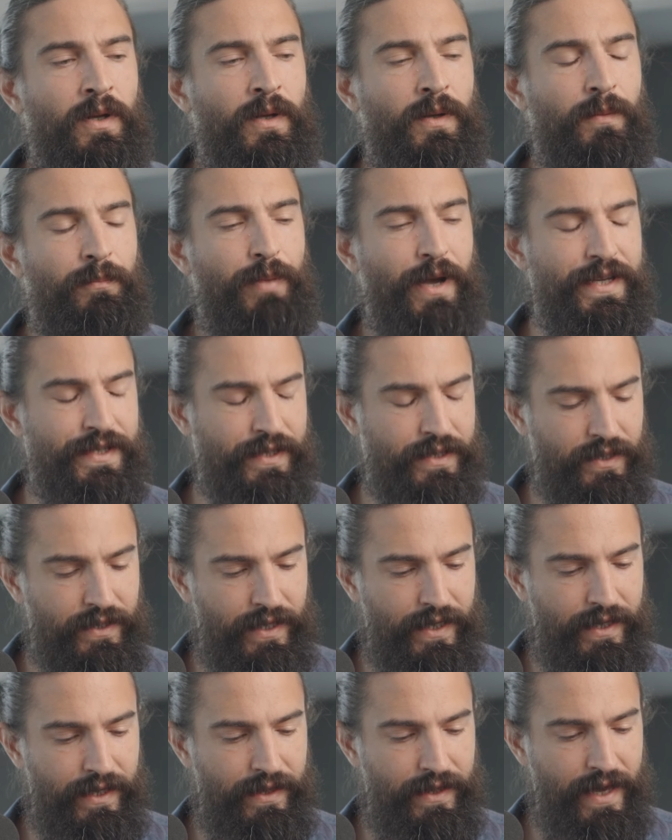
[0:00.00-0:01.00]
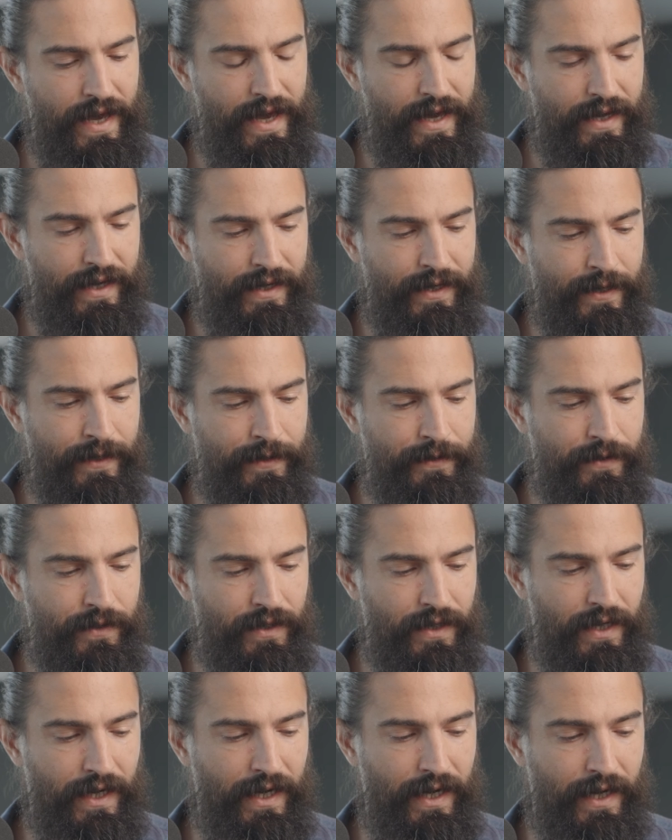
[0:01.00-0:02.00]
basically
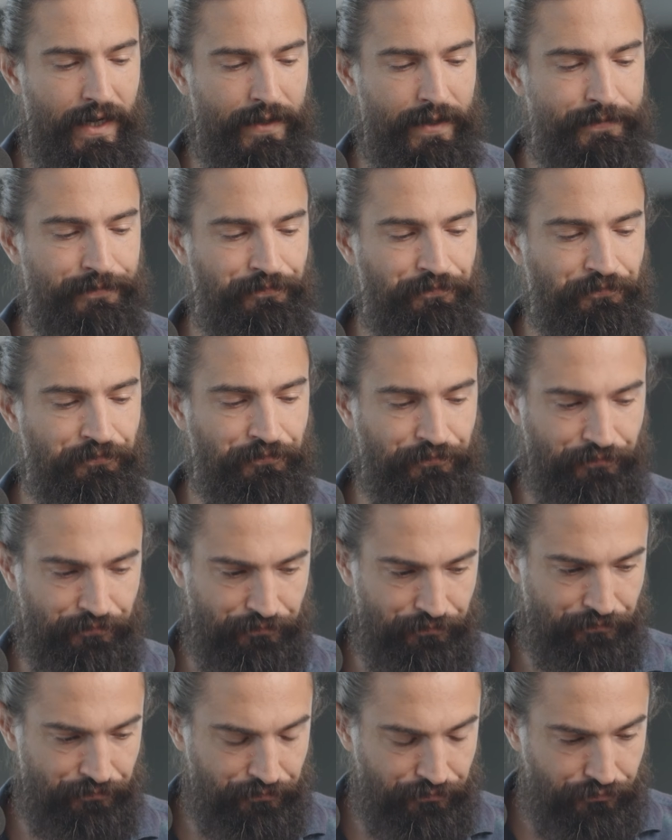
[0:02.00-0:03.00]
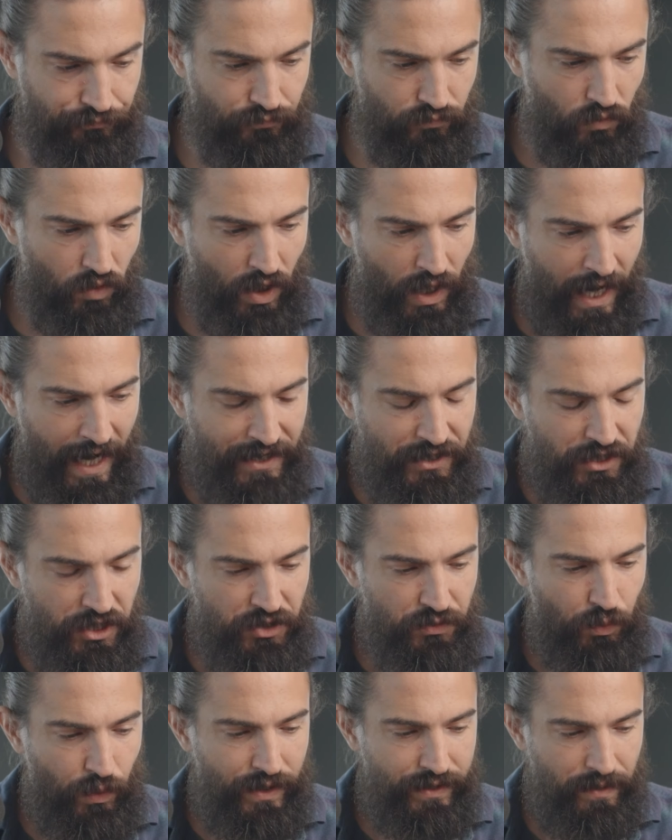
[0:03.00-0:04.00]
I
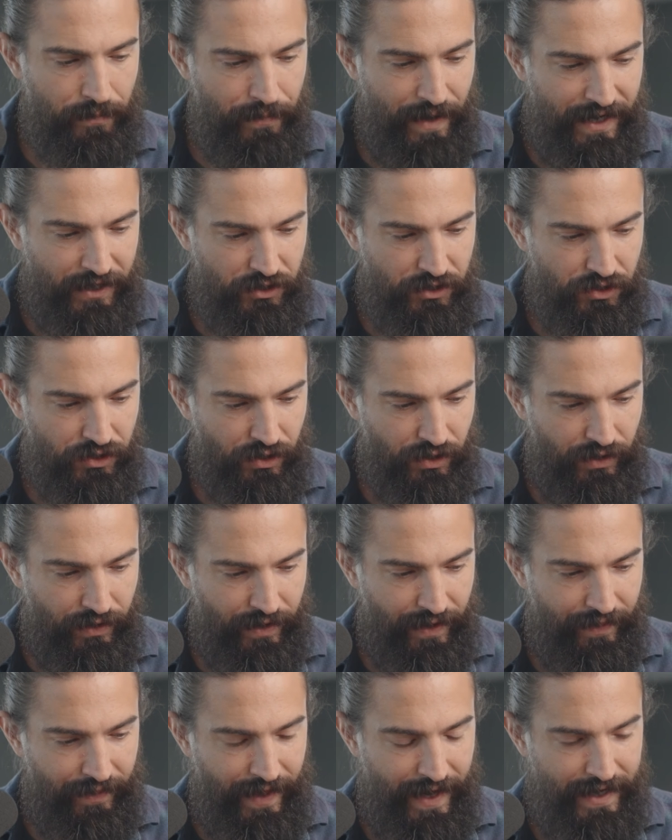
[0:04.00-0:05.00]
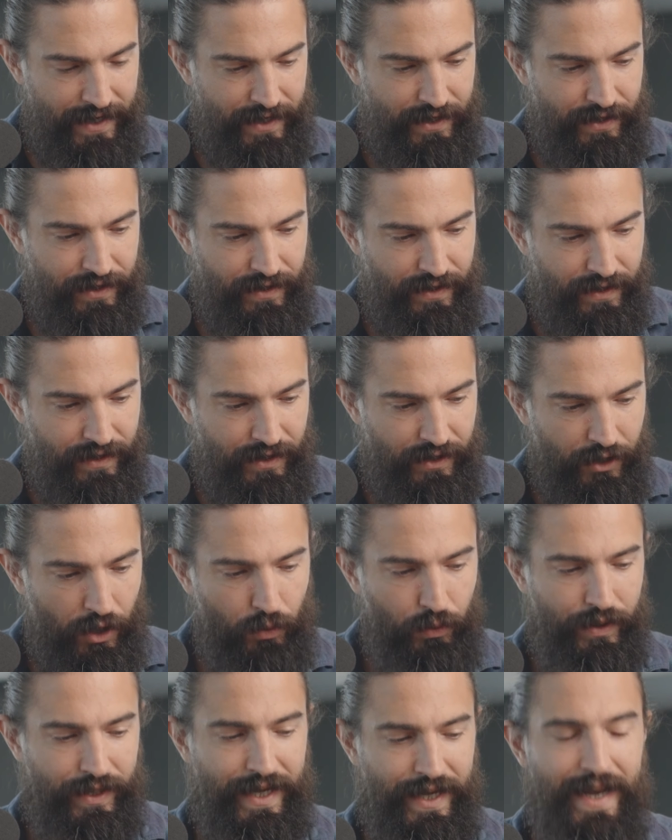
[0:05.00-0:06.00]
just want to make sure that they
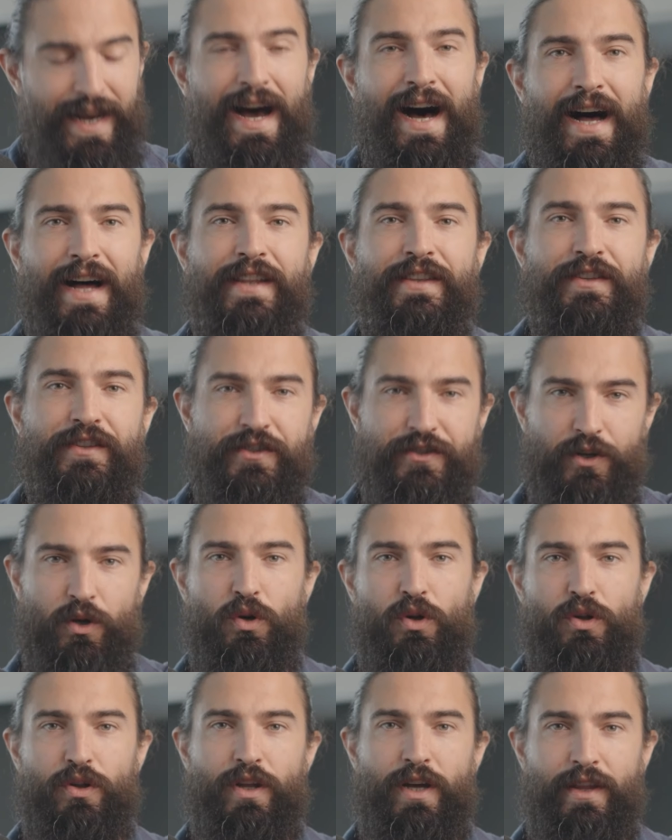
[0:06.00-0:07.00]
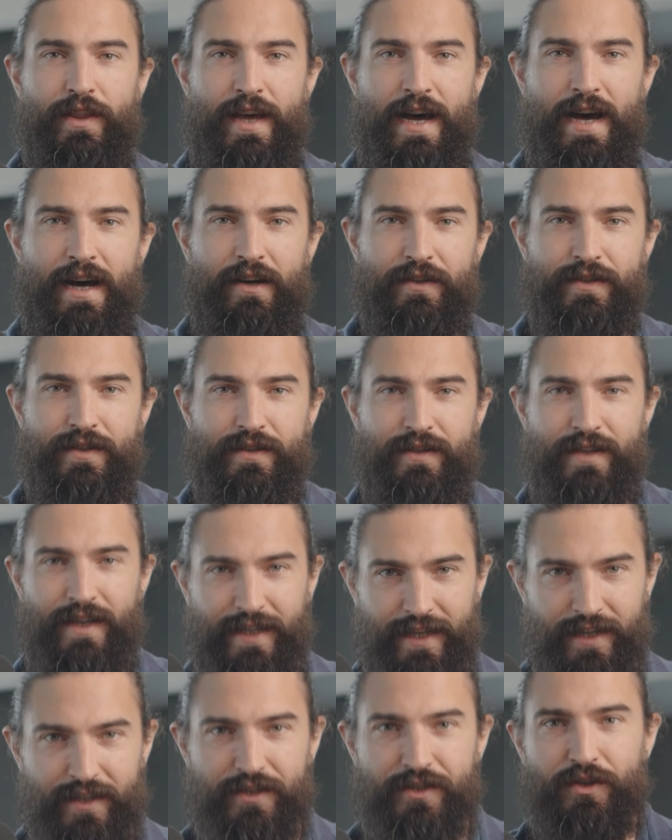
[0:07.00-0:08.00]
don't get unsold on the house. They
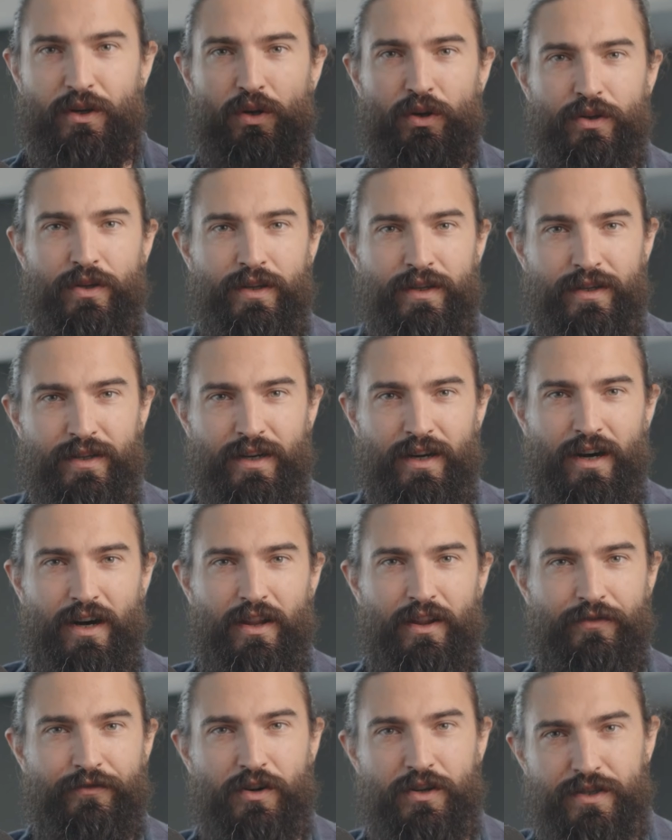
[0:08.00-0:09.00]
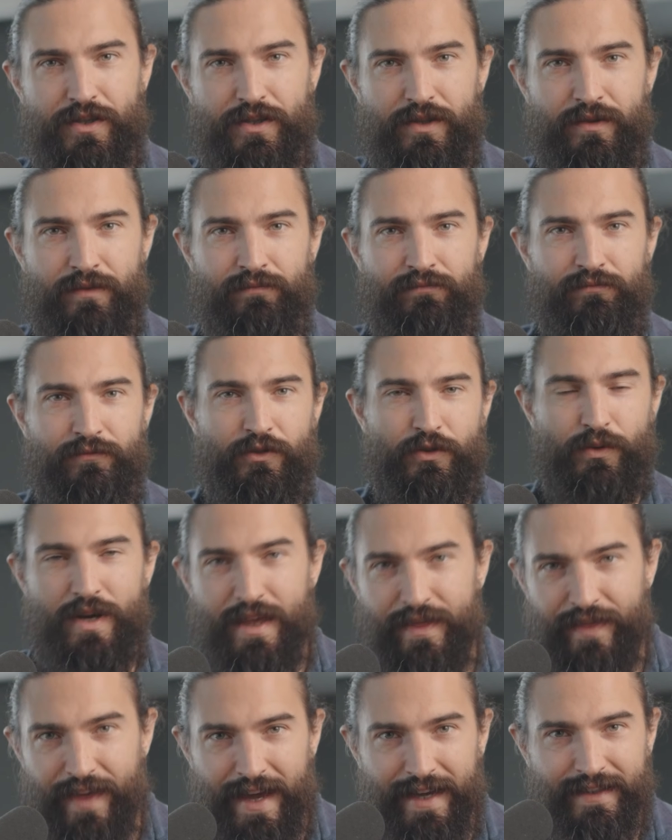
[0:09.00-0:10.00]
get sold on the first three
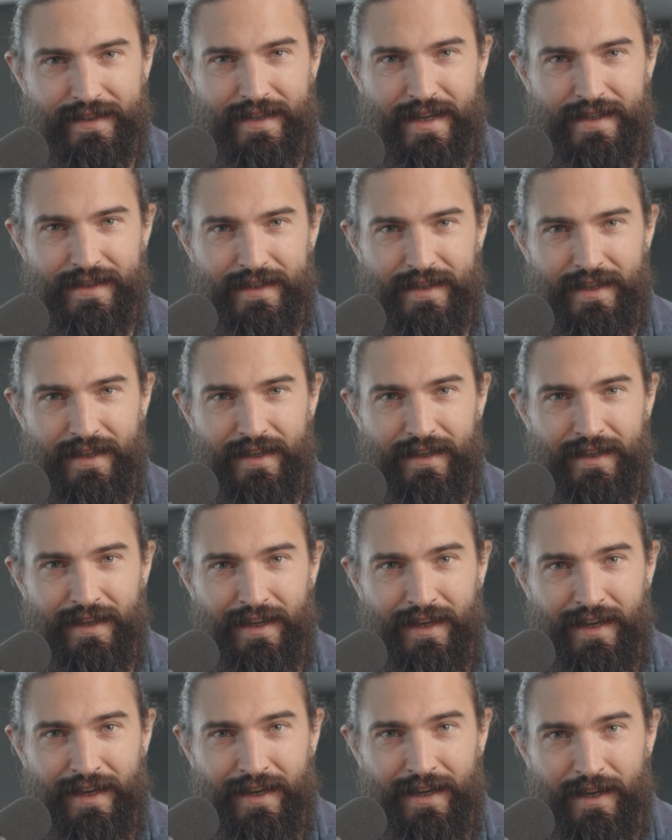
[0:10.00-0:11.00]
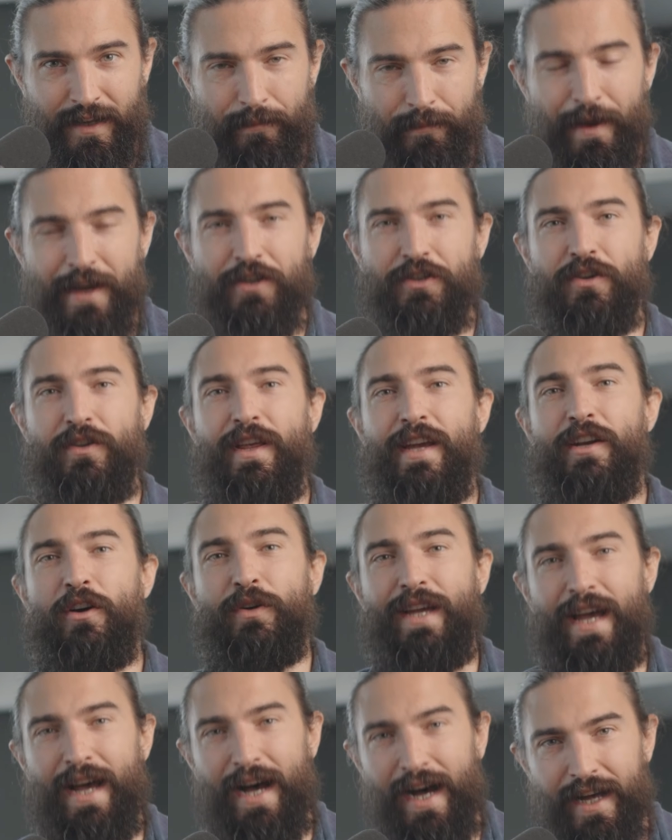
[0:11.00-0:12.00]
things they see. Make sure they don't
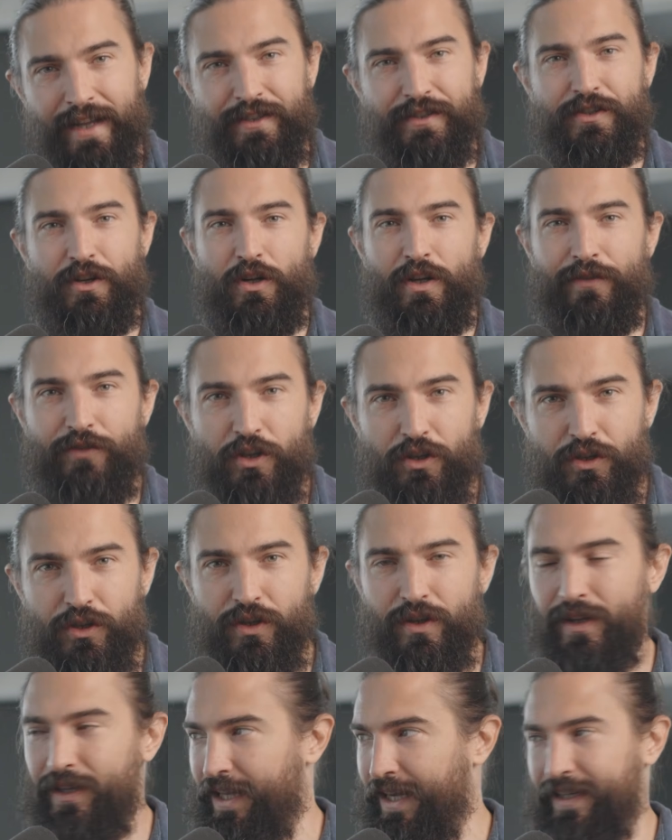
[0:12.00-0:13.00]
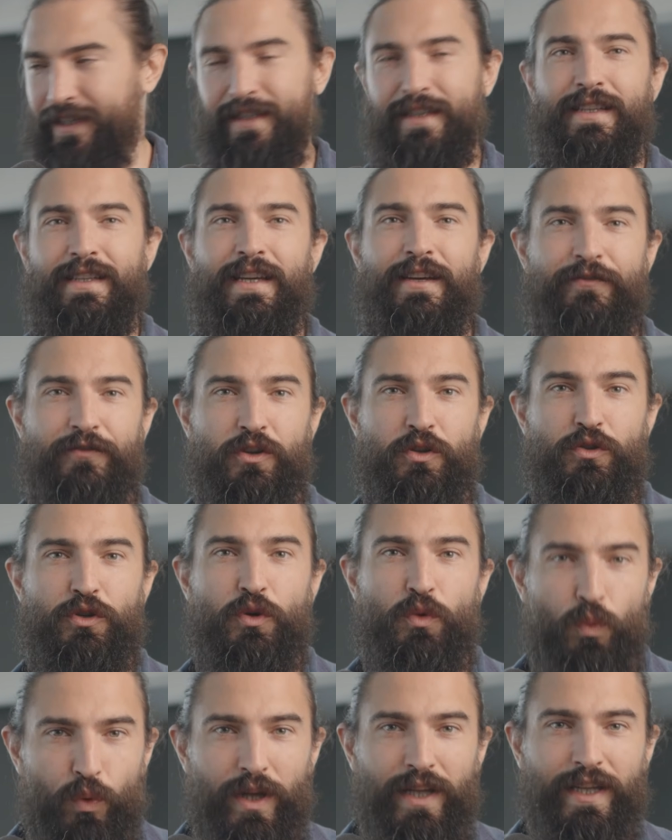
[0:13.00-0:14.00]
get unsold. If you do
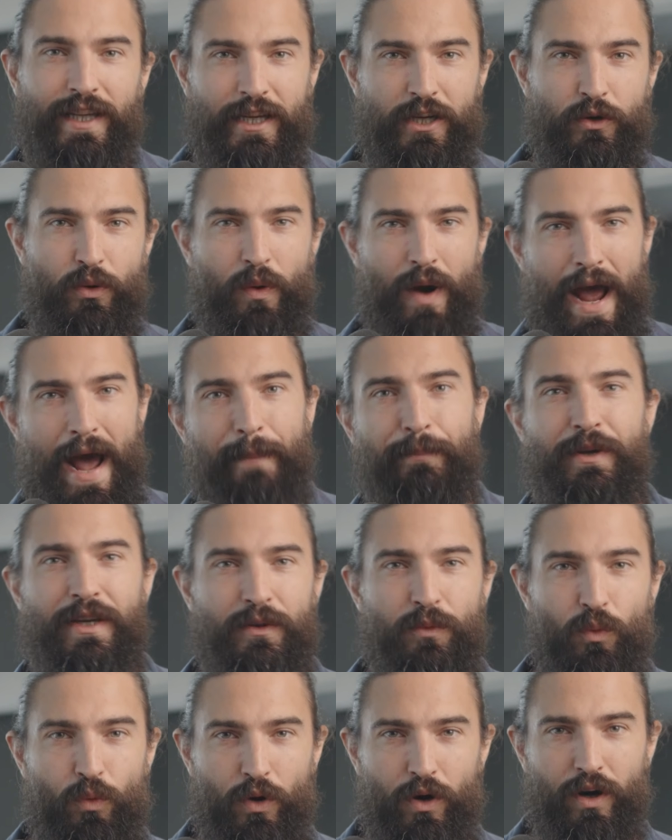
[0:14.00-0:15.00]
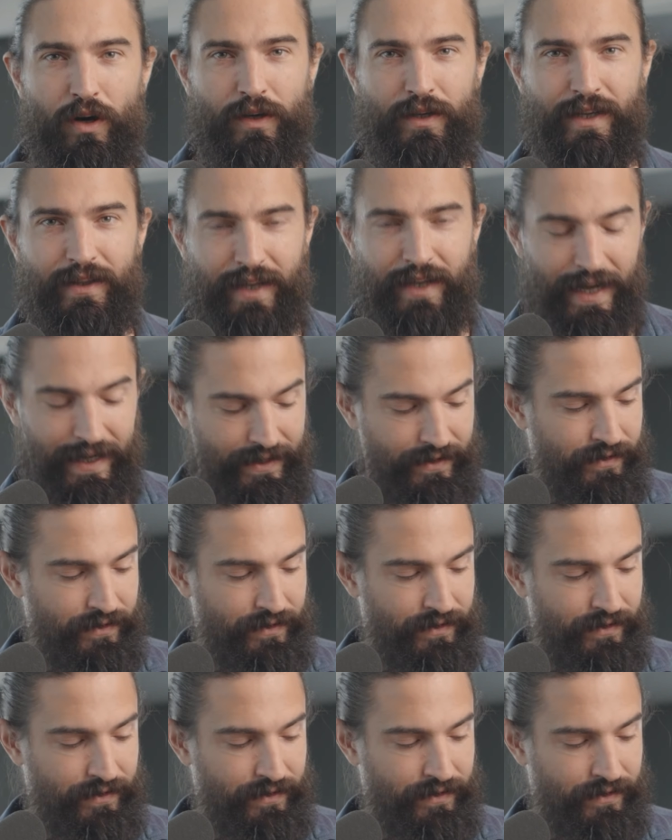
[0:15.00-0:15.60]
really crappy work and like